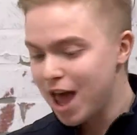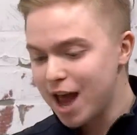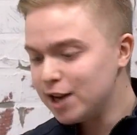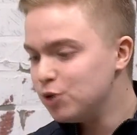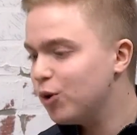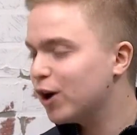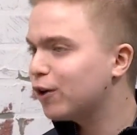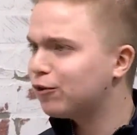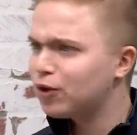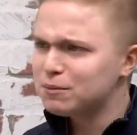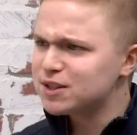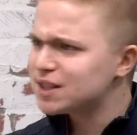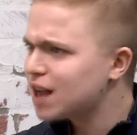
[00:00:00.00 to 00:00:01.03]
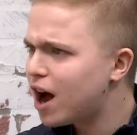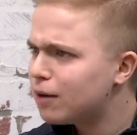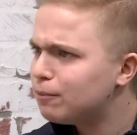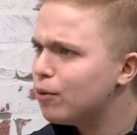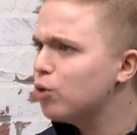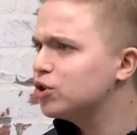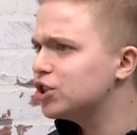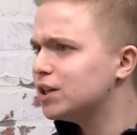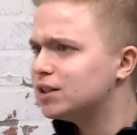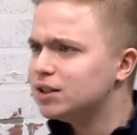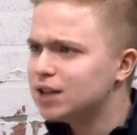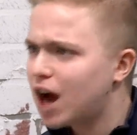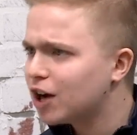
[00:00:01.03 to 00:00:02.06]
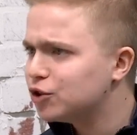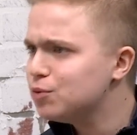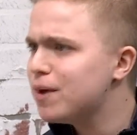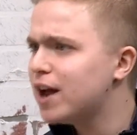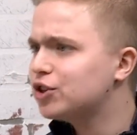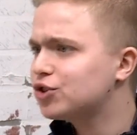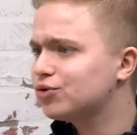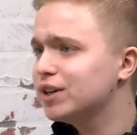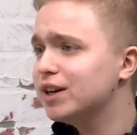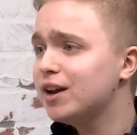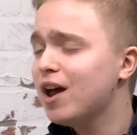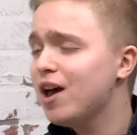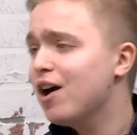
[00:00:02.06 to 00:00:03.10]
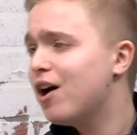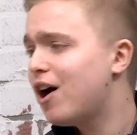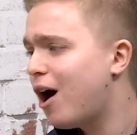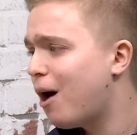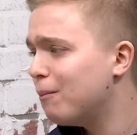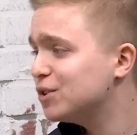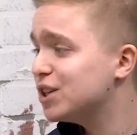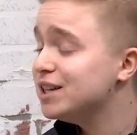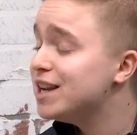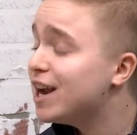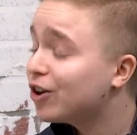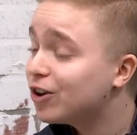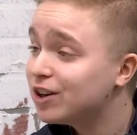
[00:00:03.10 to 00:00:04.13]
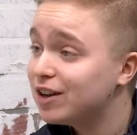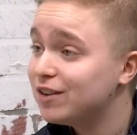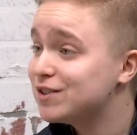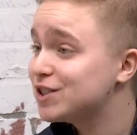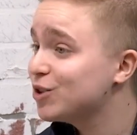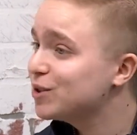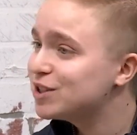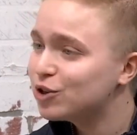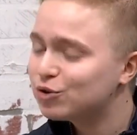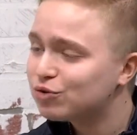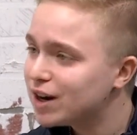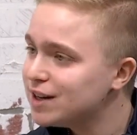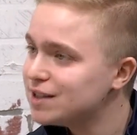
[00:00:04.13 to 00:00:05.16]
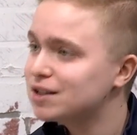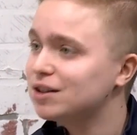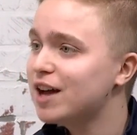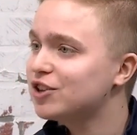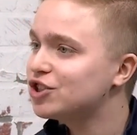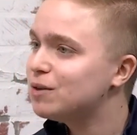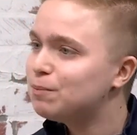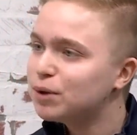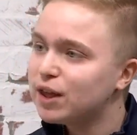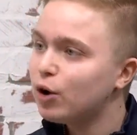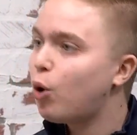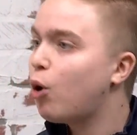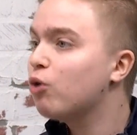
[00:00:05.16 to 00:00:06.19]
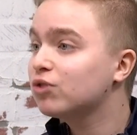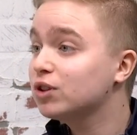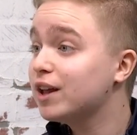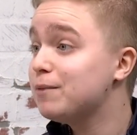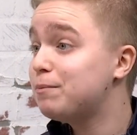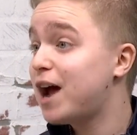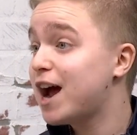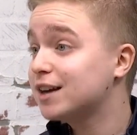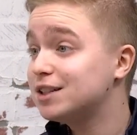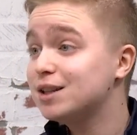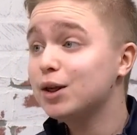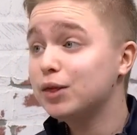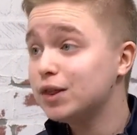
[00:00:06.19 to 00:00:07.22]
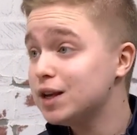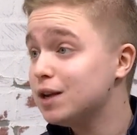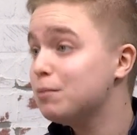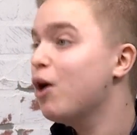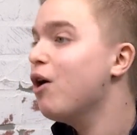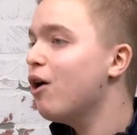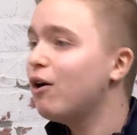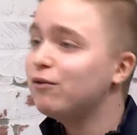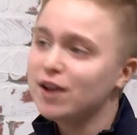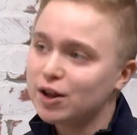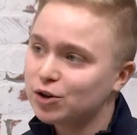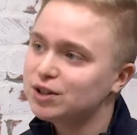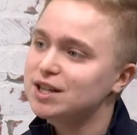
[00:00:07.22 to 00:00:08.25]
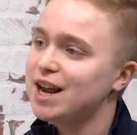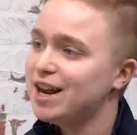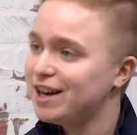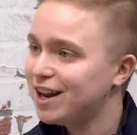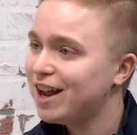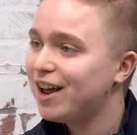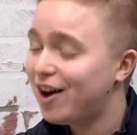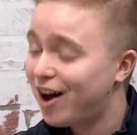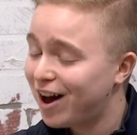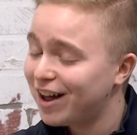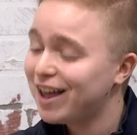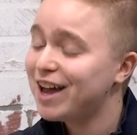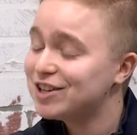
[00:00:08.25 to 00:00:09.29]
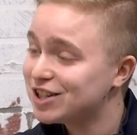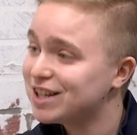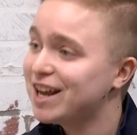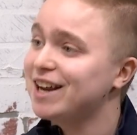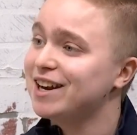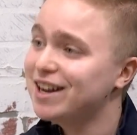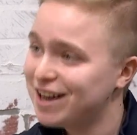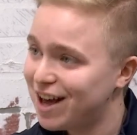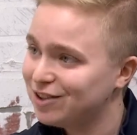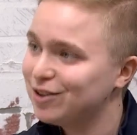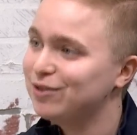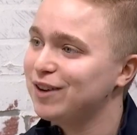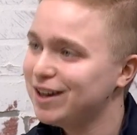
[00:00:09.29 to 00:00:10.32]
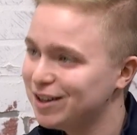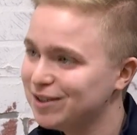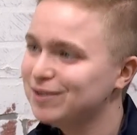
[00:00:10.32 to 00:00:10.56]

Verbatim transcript: anywhere from stop motion to documentary um, to narratives. So it's a great selection, but they all relate back to the theme of entertain, uh, educate, and elevate. Yeah,